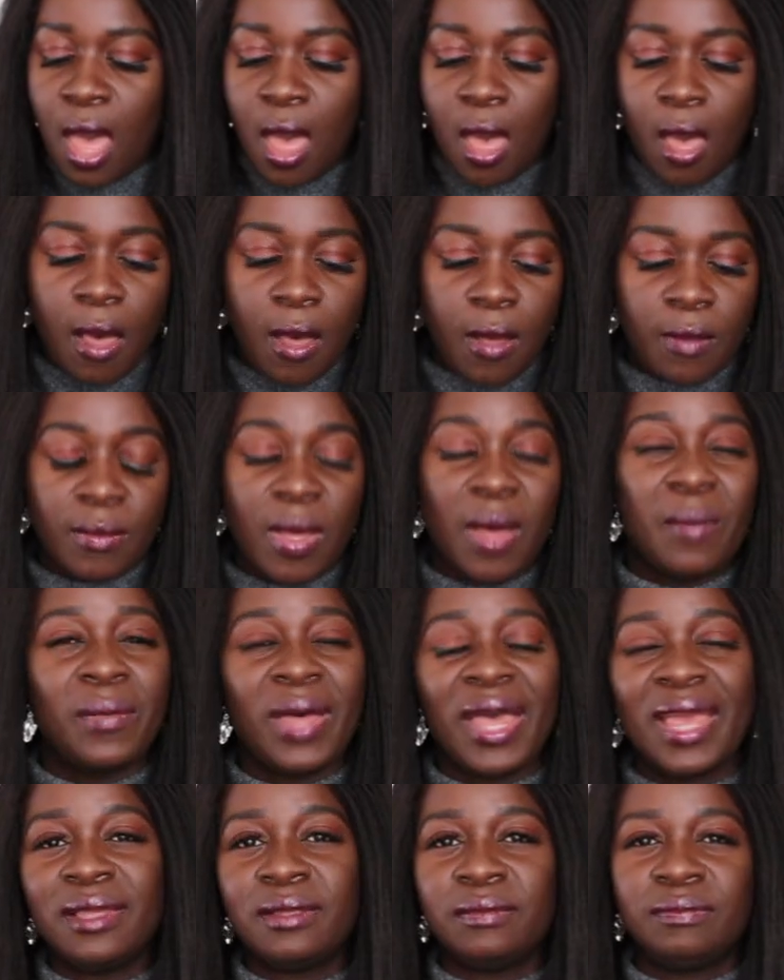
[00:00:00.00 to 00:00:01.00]

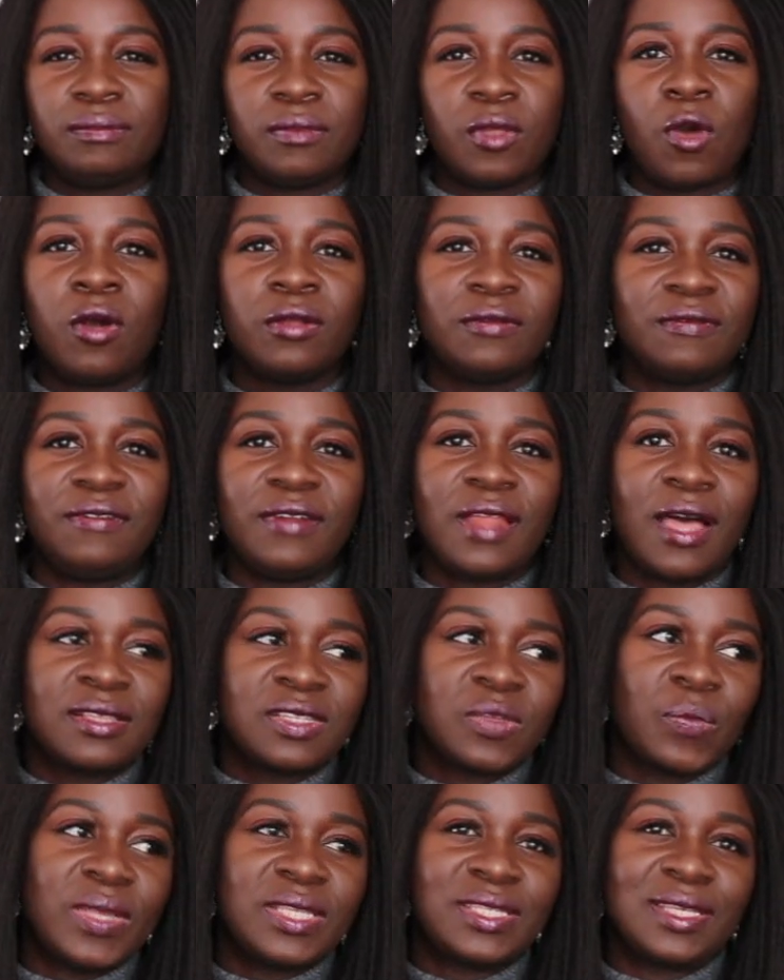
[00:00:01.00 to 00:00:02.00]
my hot
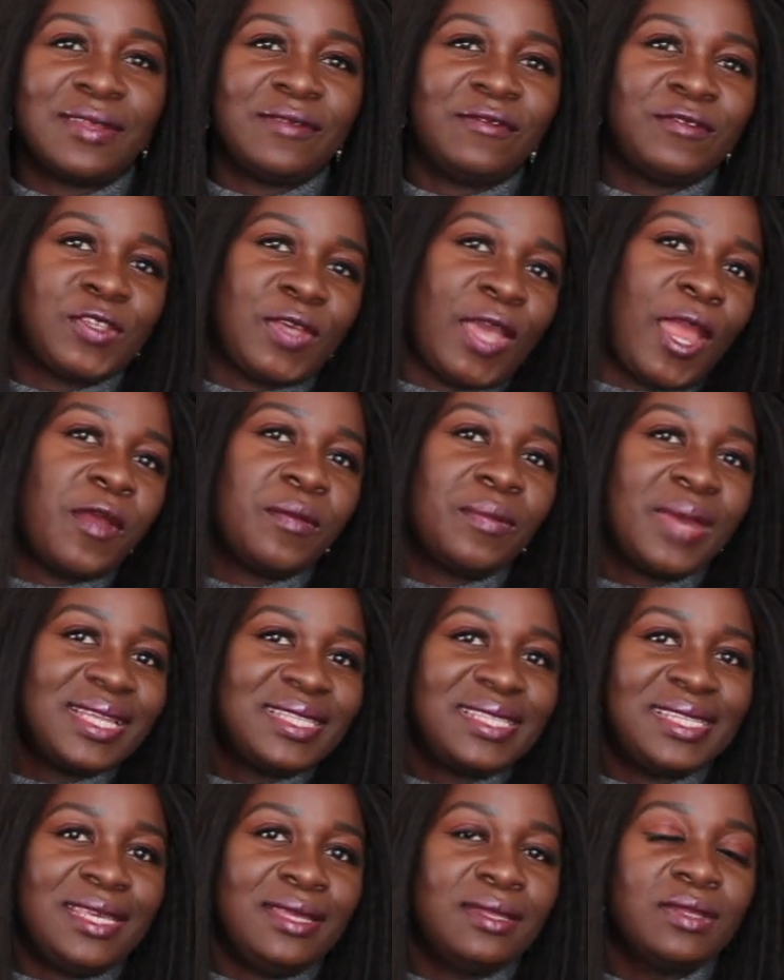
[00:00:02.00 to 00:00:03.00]
flask, basically, to carry my
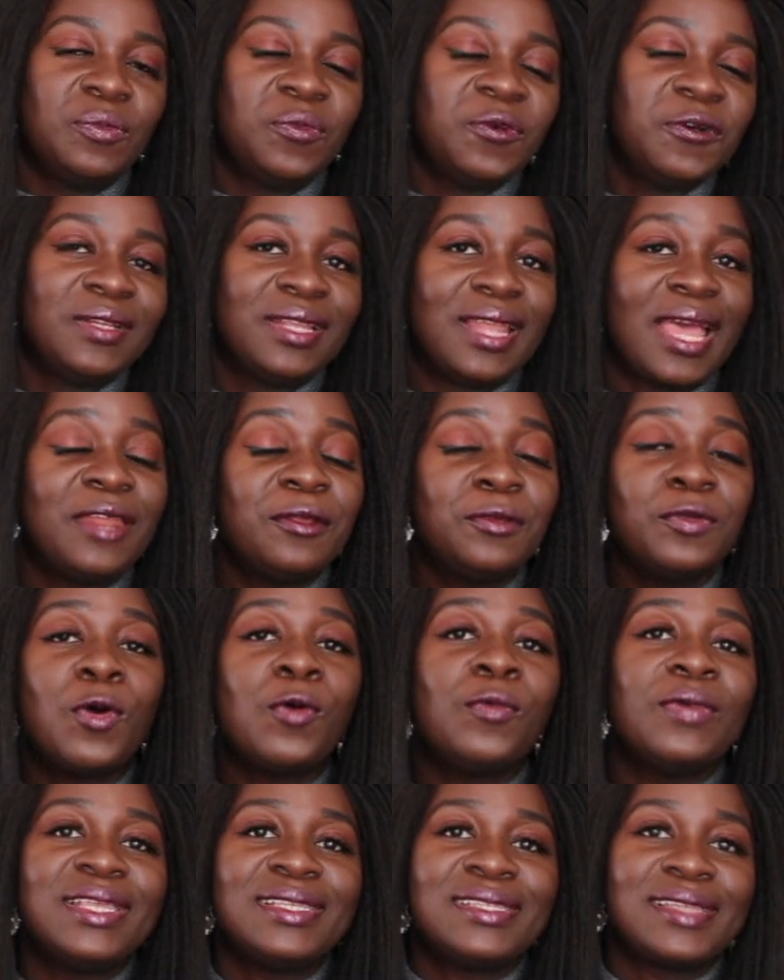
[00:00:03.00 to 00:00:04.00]
tea in the morning. I don't
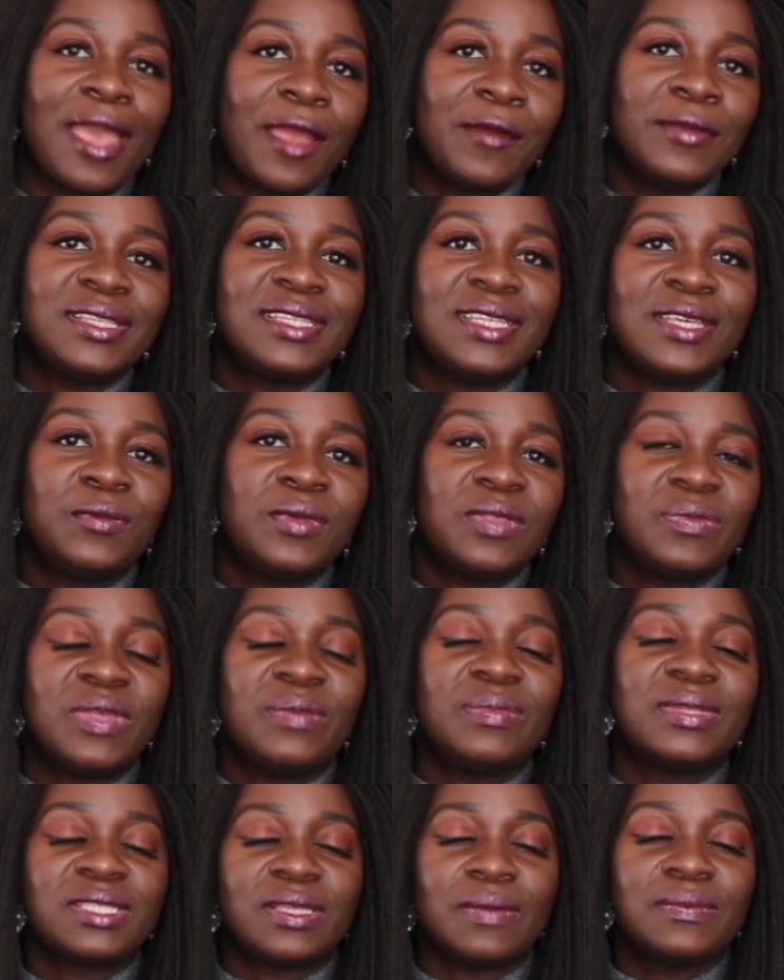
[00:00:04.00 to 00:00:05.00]
always carry tea with me,
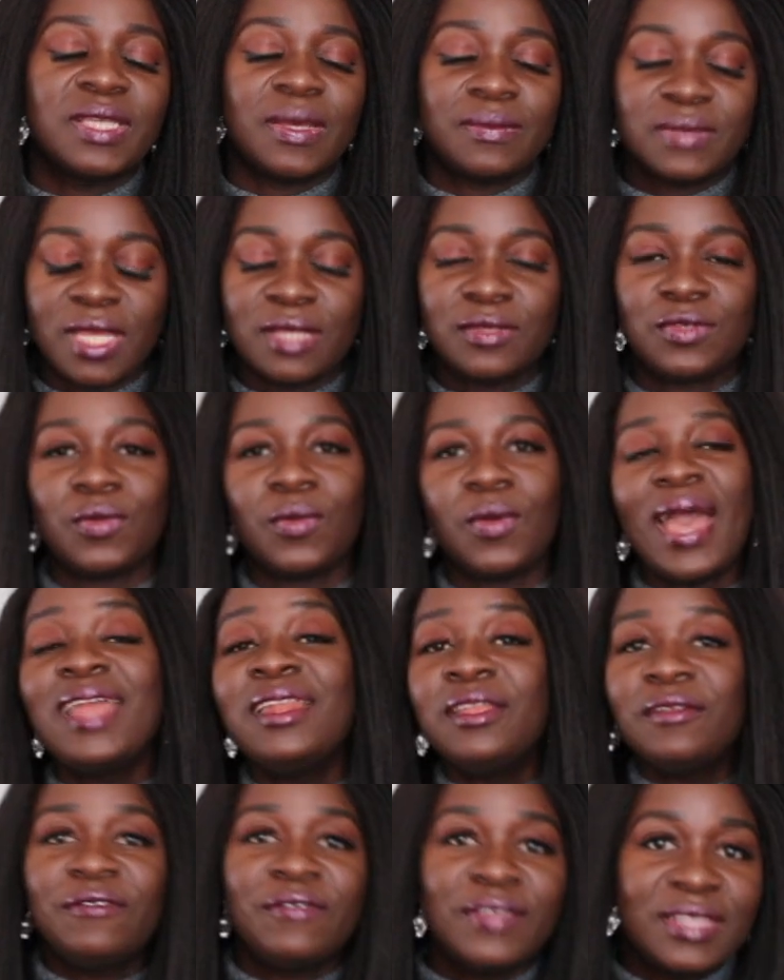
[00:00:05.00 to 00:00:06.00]
but sometimes I do. And
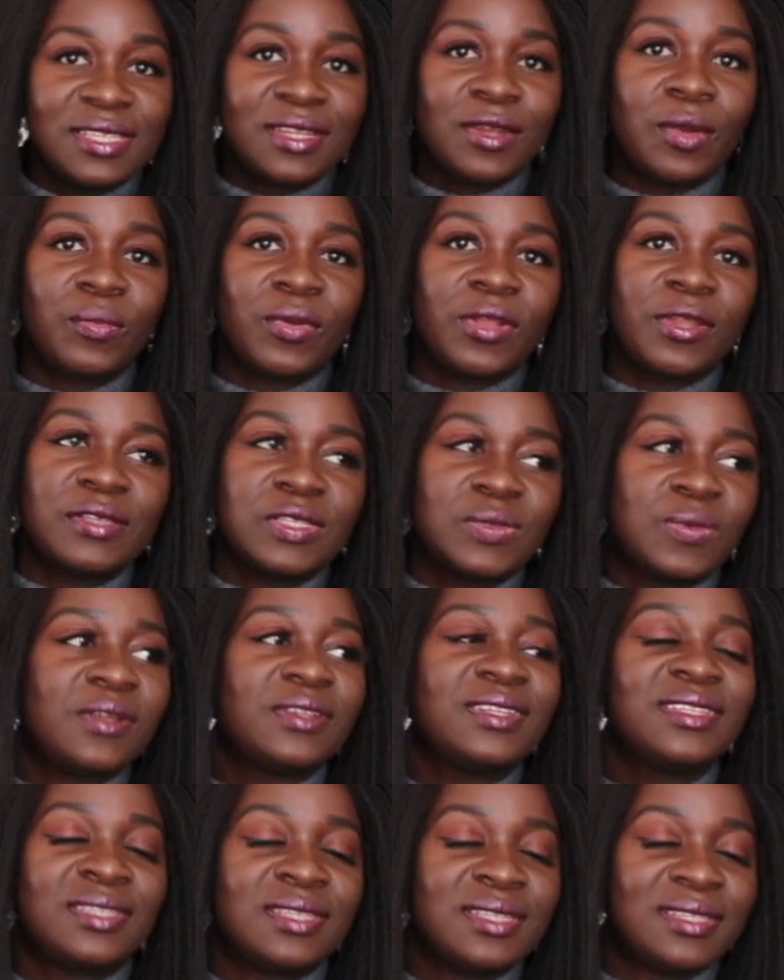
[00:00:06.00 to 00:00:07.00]
it fits an umbrella as well.
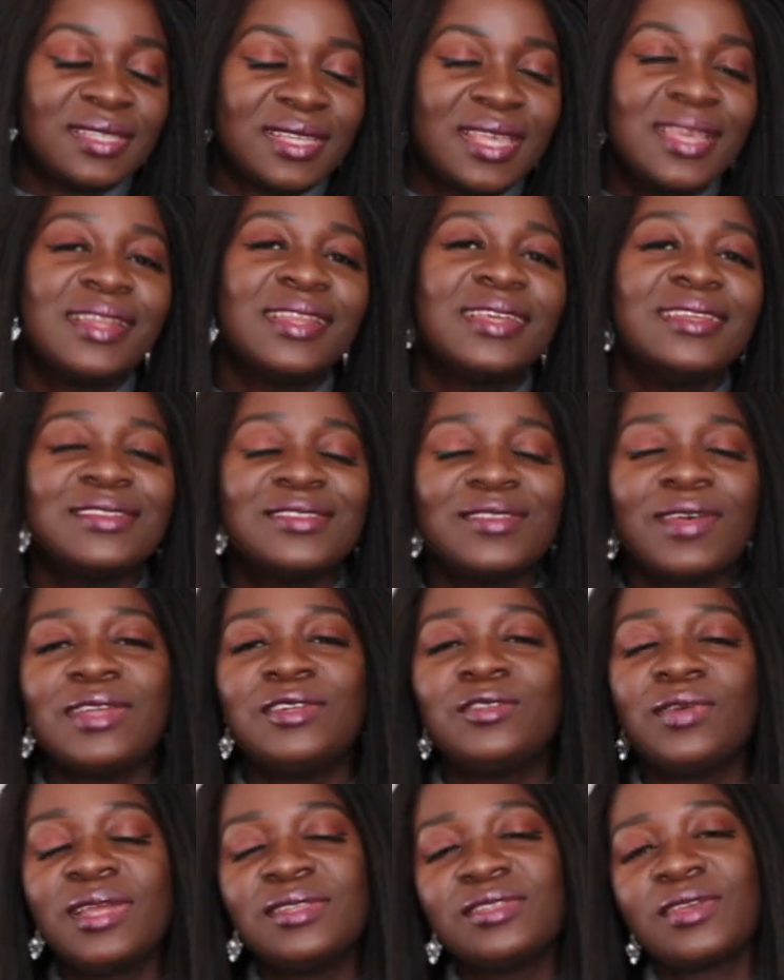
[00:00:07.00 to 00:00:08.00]
This is in England, so I
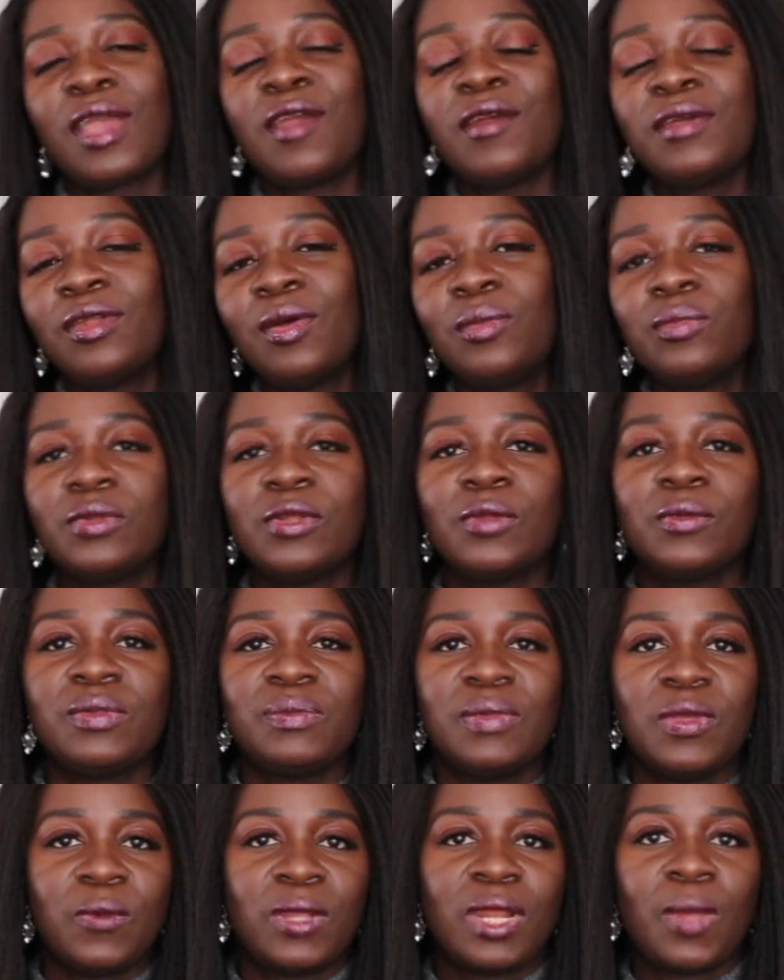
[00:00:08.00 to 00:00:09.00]
try to carry an umbrella with
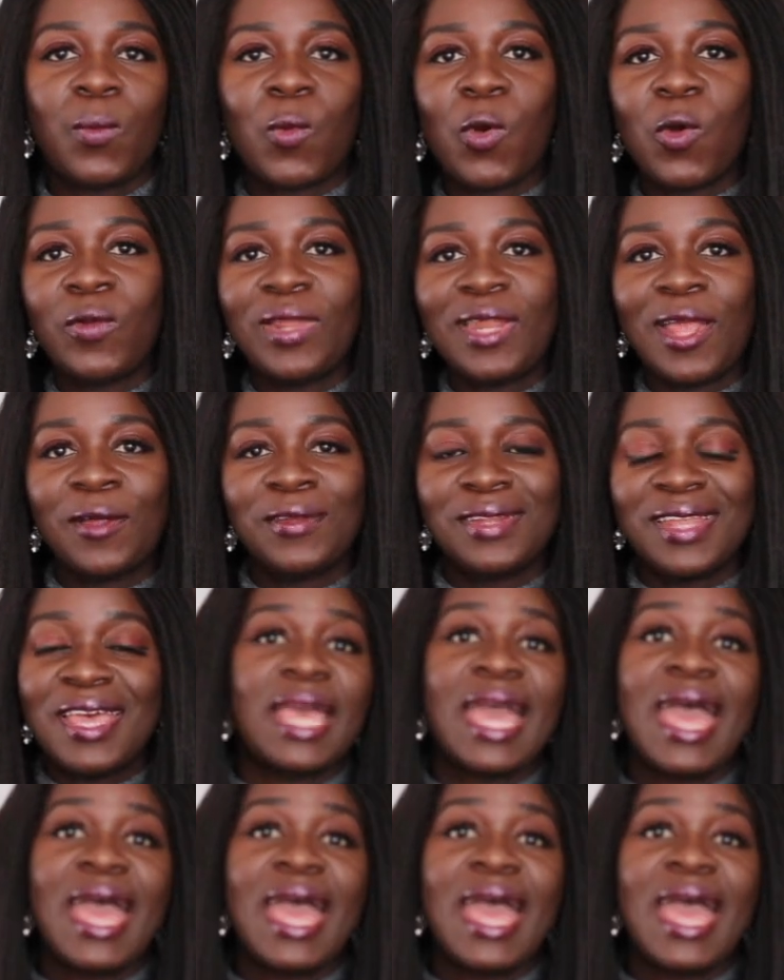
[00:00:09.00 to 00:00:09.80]
me when I'm going out.